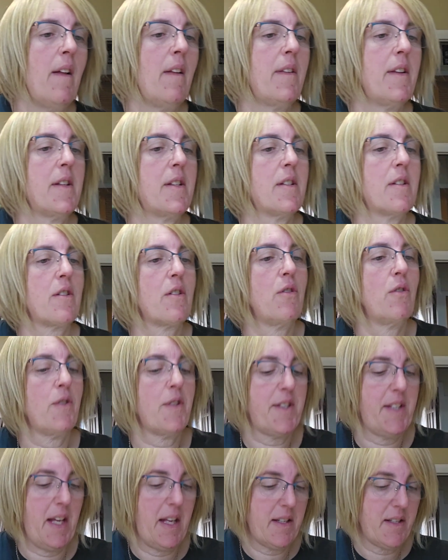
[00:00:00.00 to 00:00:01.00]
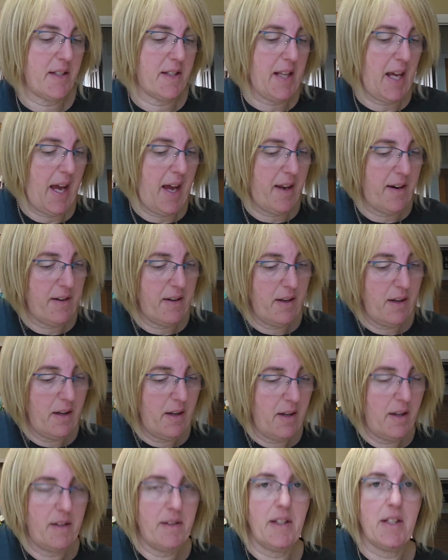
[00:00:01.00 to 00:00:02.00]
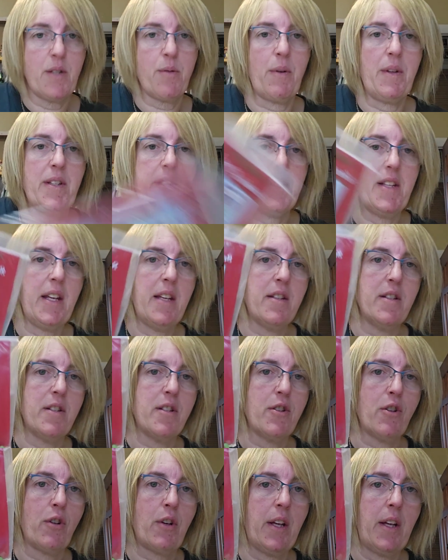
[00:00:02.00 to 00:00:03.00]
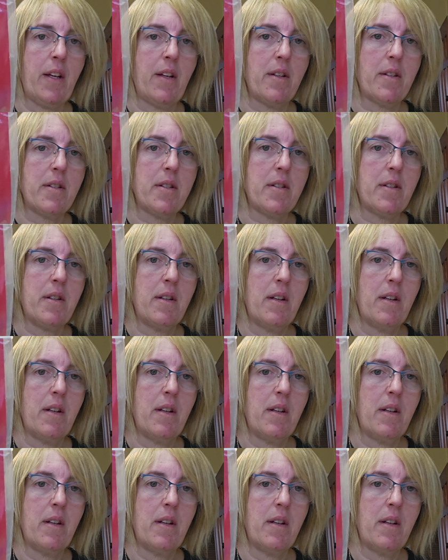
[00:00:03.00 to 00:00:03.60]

This is called Santa's Hat, and this one's Santa's Stockings.